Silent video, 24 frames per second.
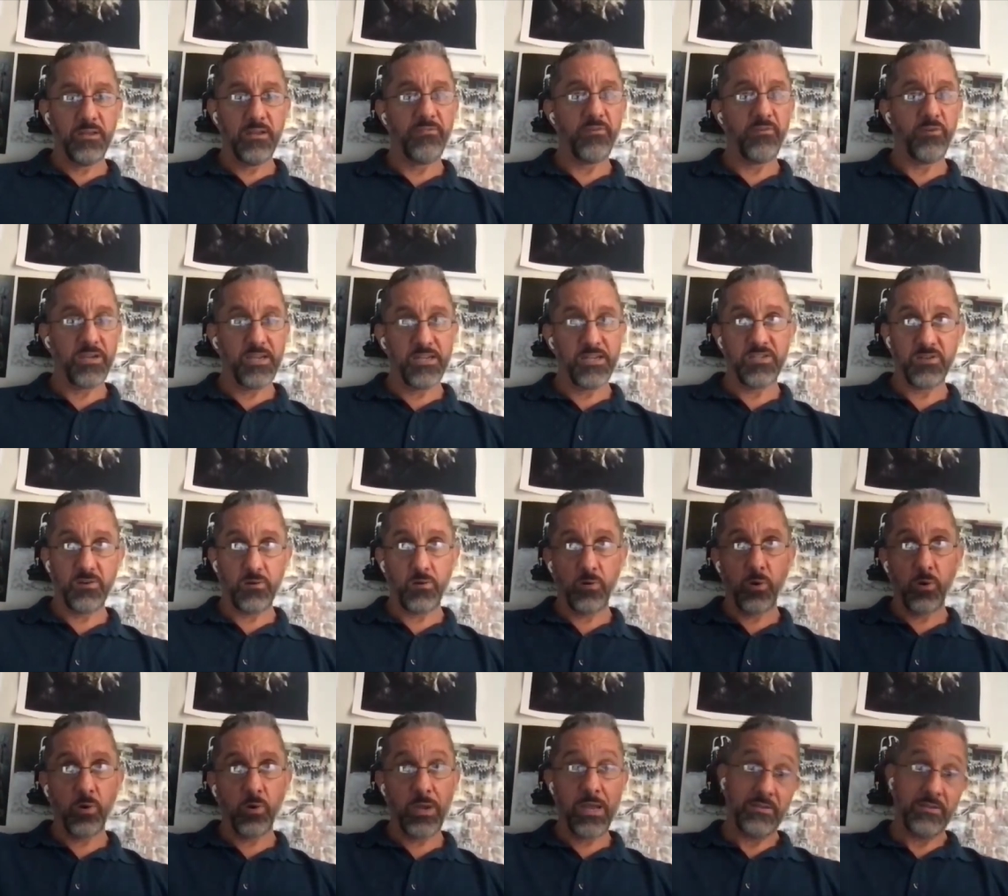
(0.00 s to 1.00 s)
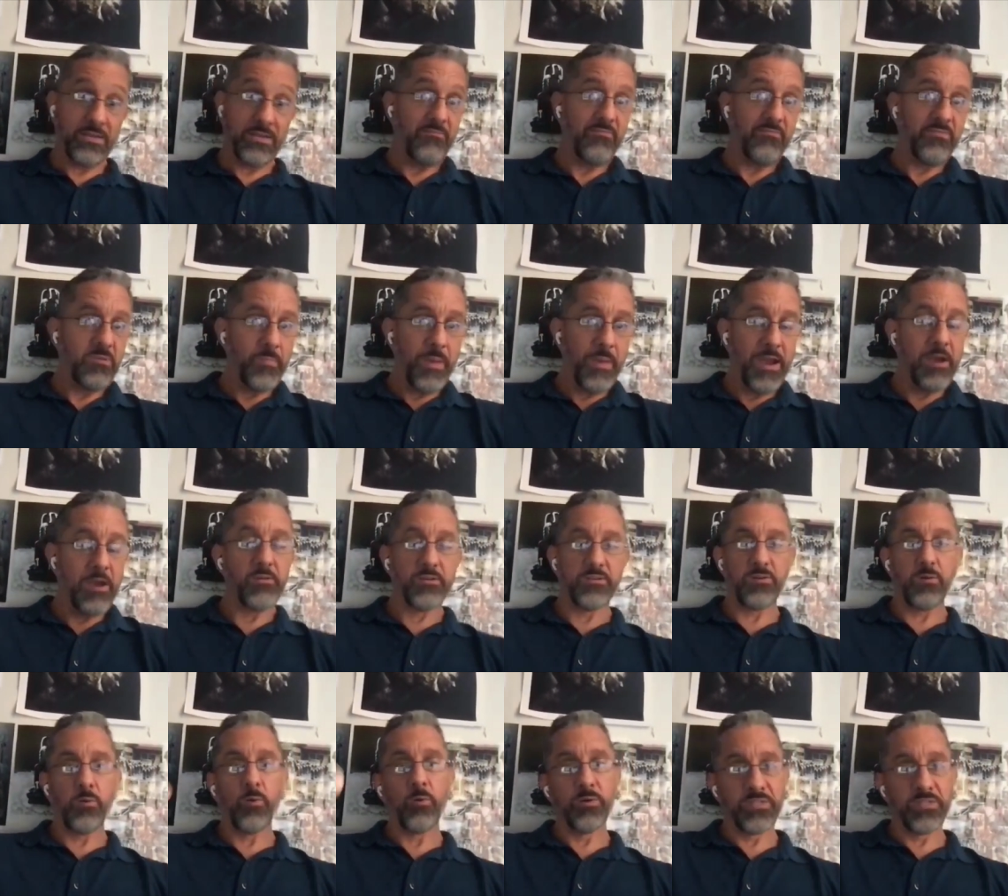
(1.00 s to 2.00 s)
If their kids are, and even the
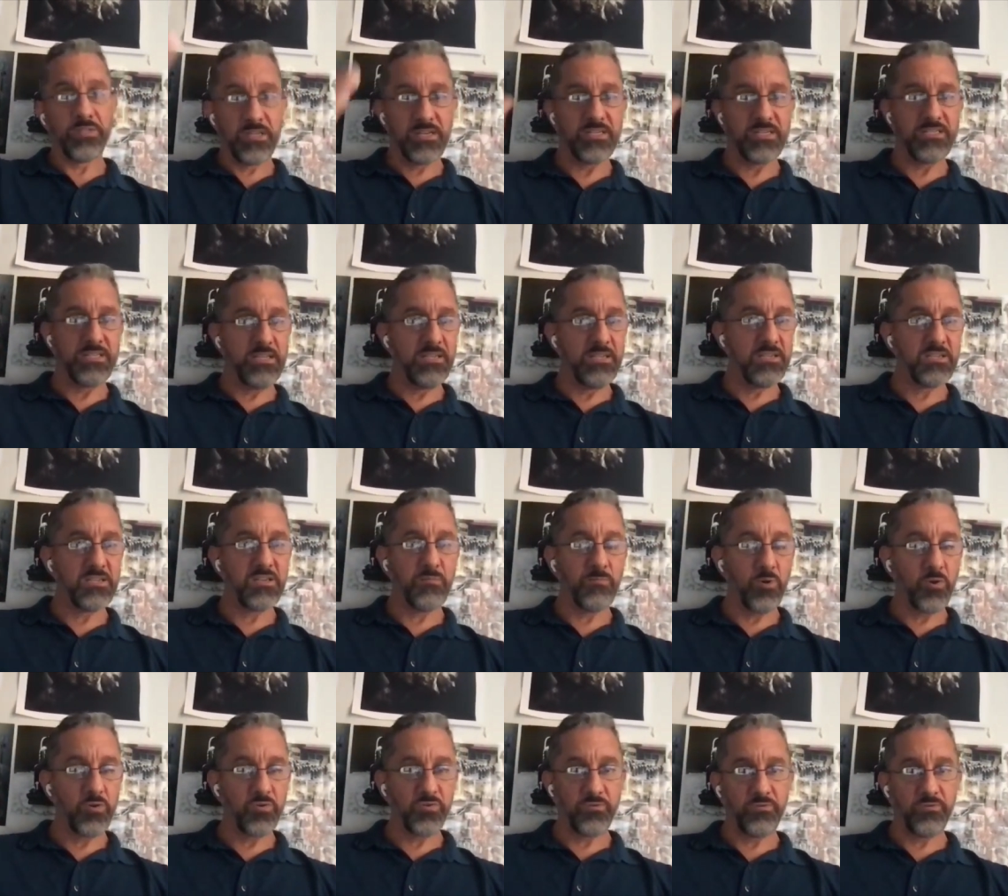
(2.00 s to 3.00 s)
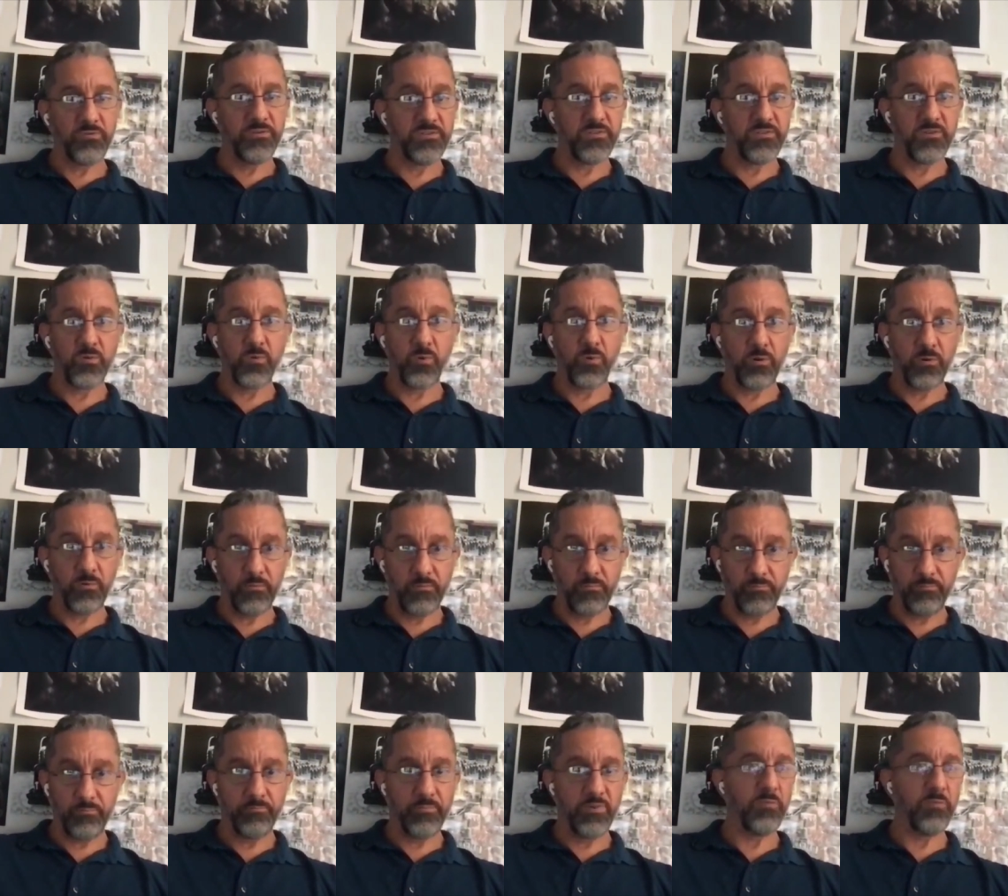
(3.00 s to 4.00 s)
parents are always going to see these commercials or
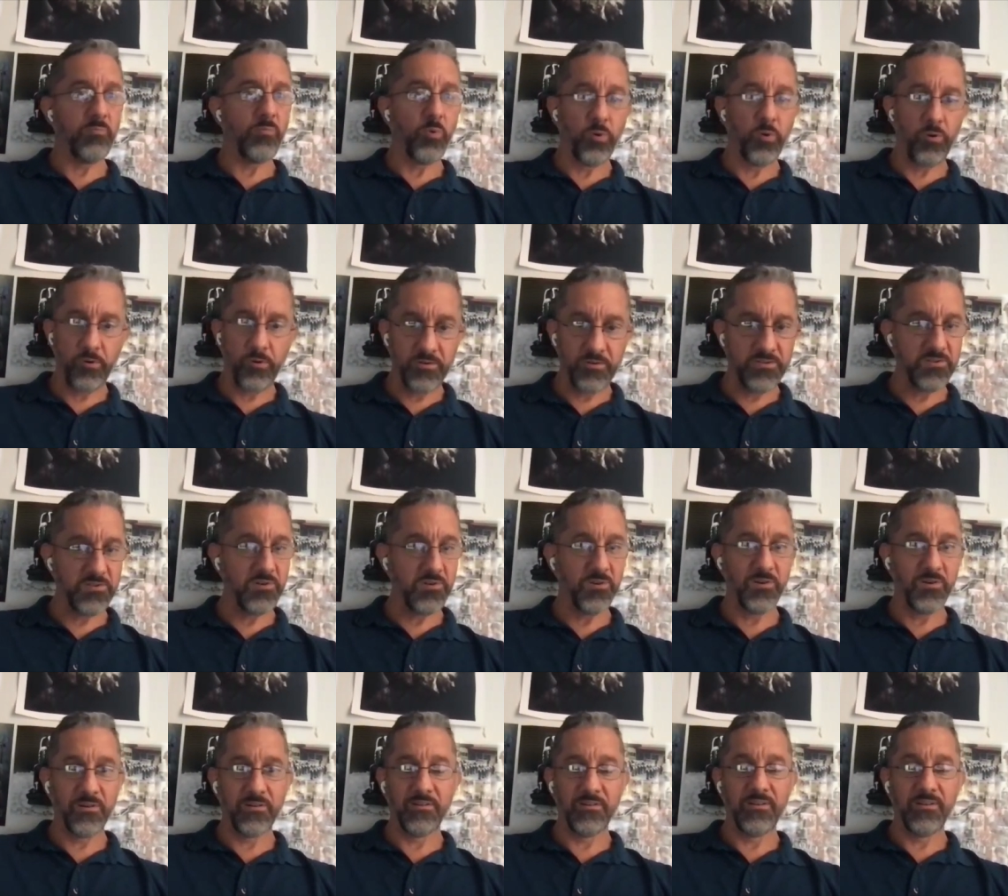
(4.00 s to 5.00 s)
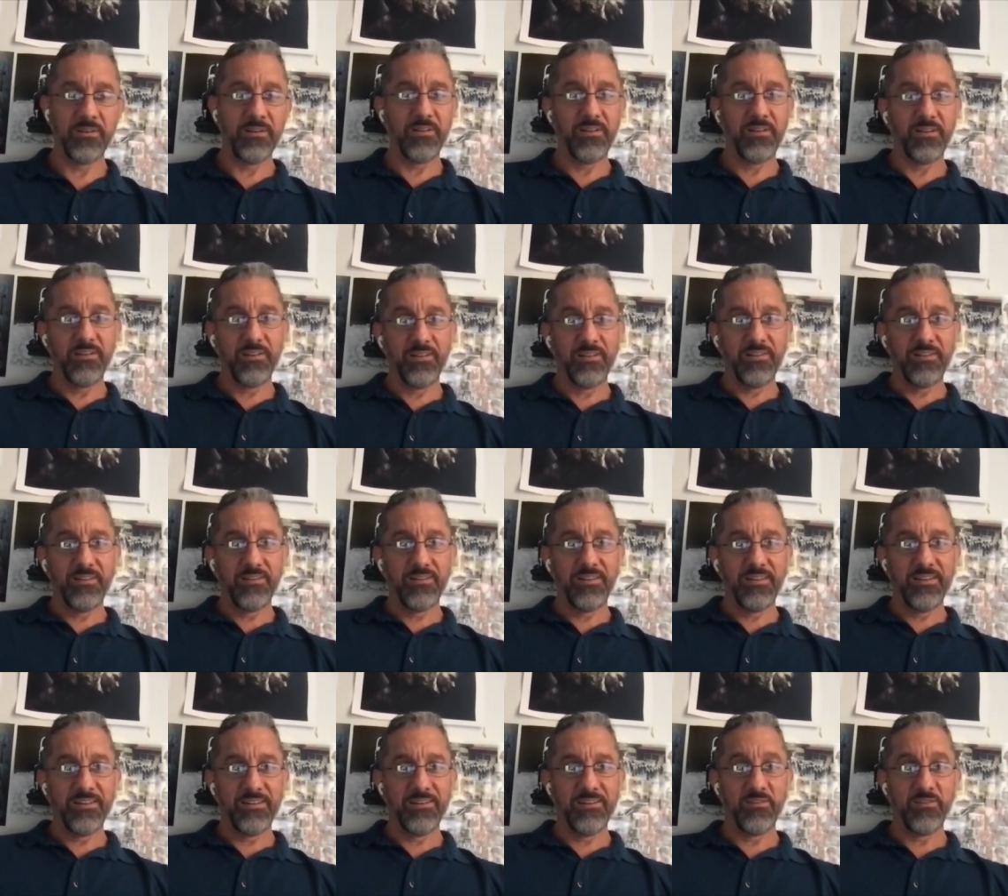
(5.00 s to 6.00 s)
billboards, or,
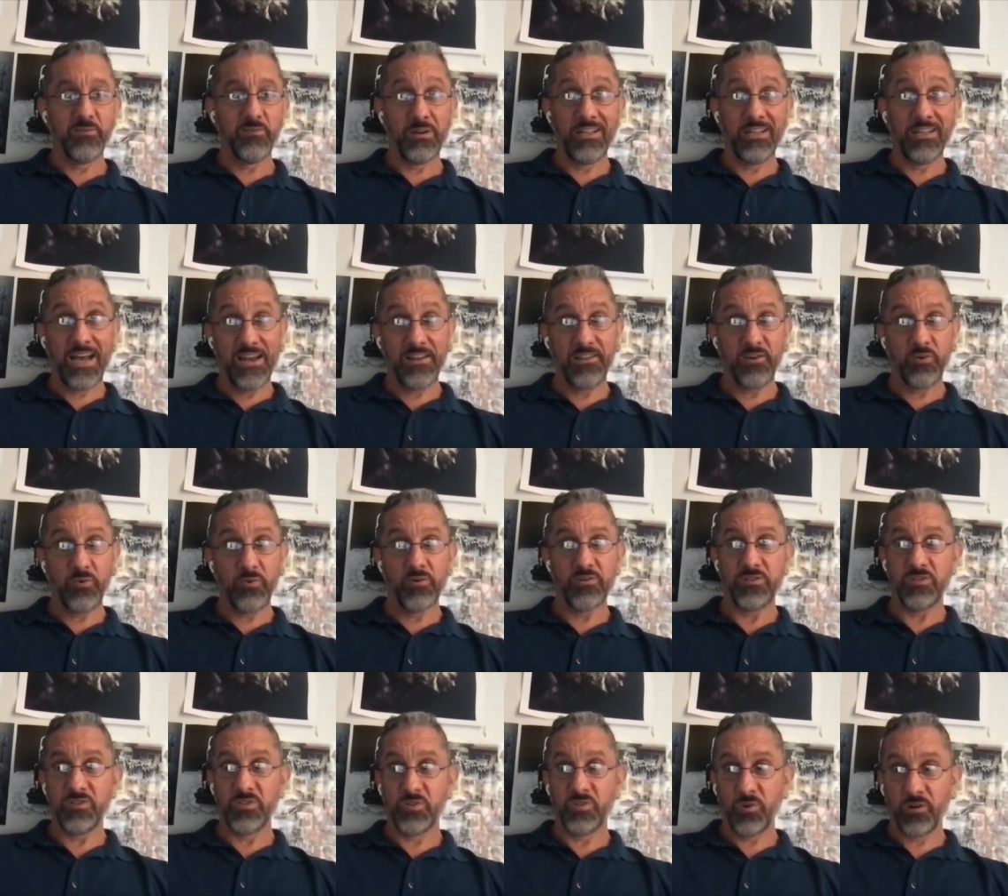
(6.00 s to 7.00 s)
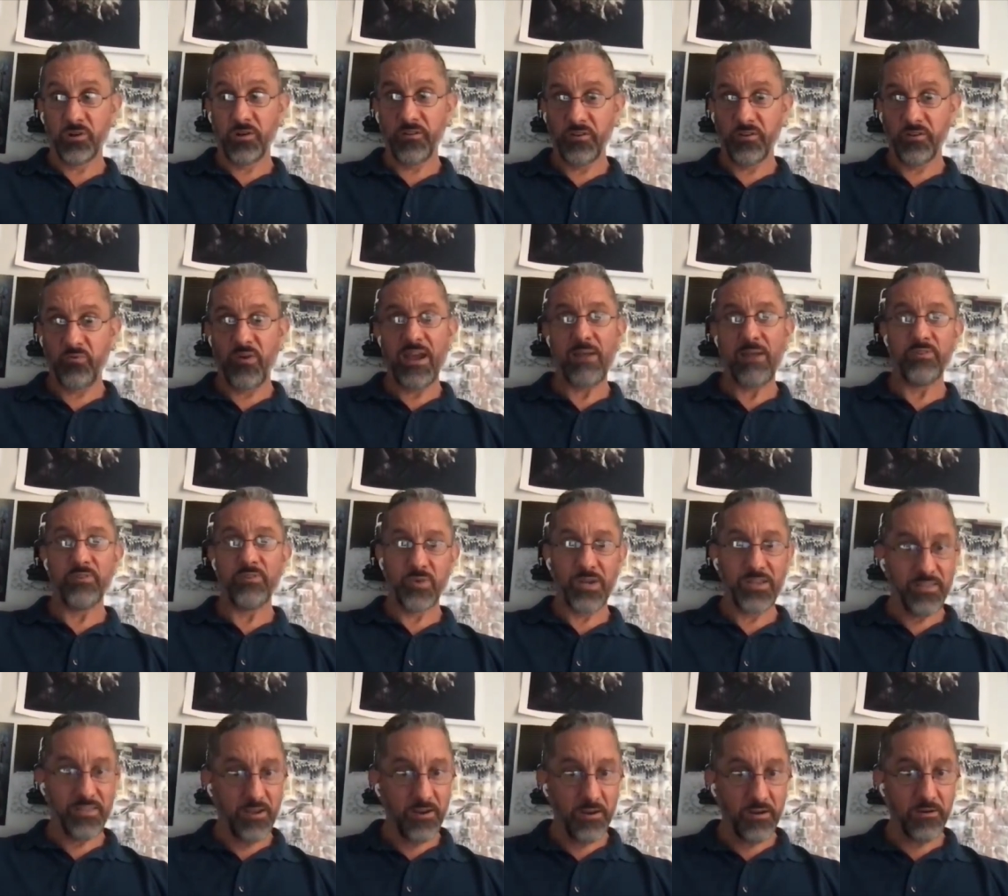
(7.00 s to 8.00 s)
you know, they're in line at the grocery store and all the crap is
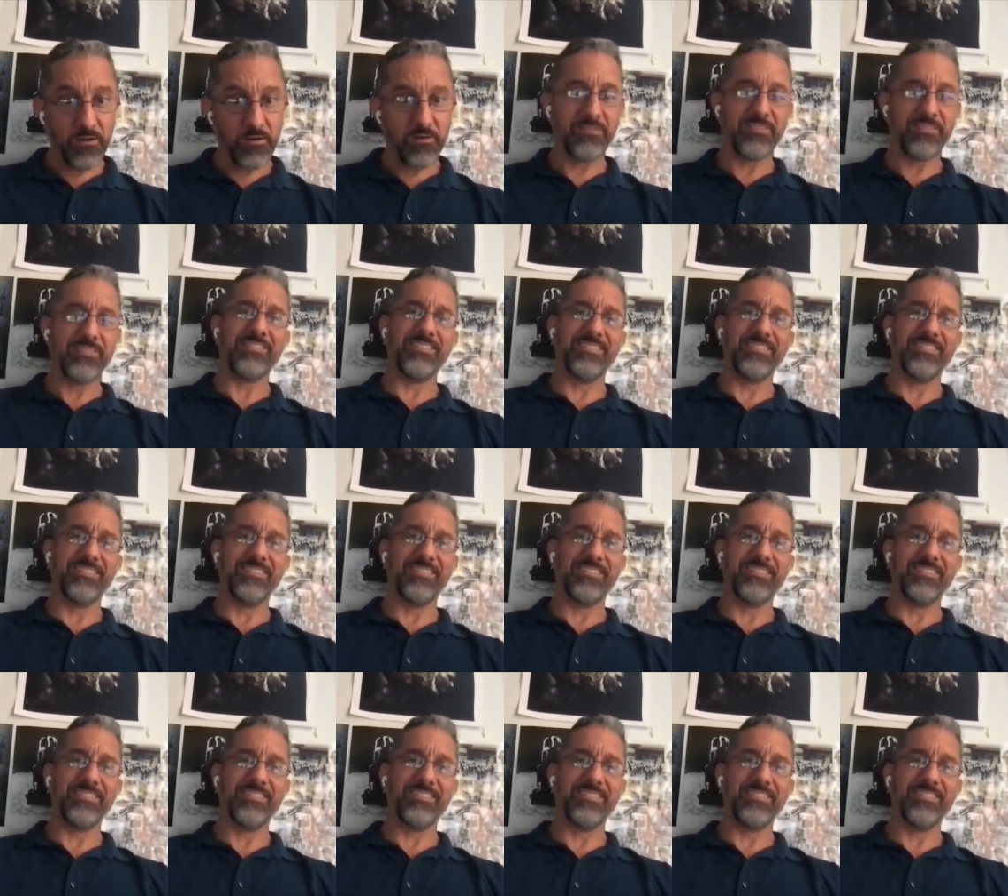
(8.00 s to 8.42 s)
right there.